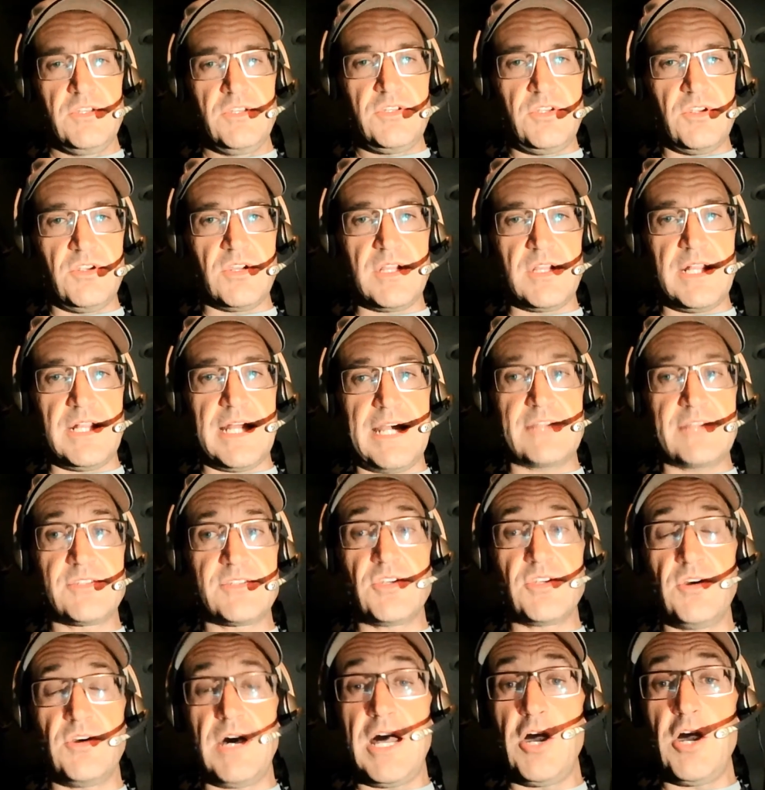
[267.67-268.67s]
to your
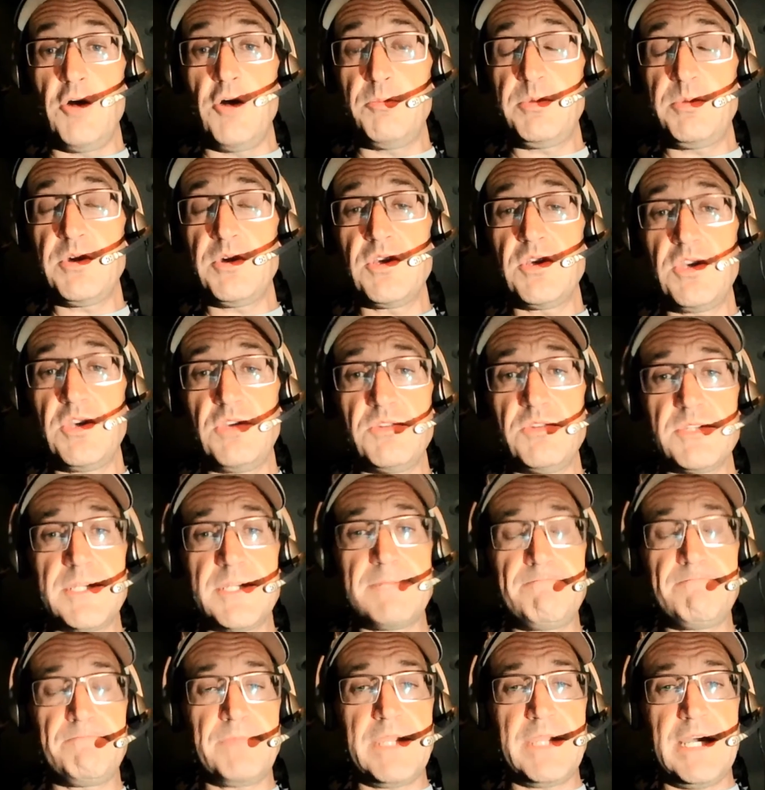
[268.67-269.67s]
class. So I hope you can use
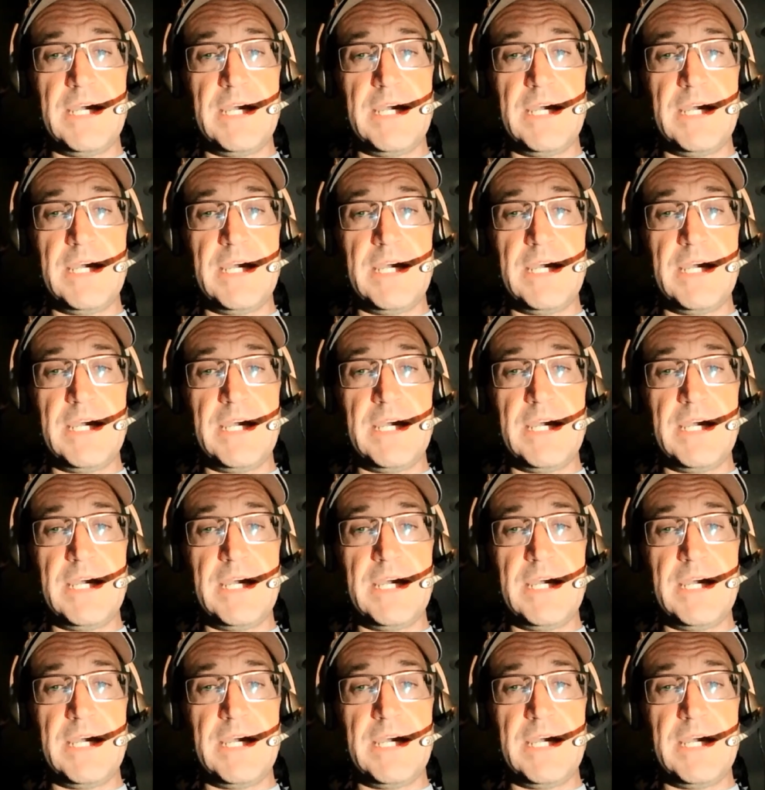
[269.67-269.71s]
it.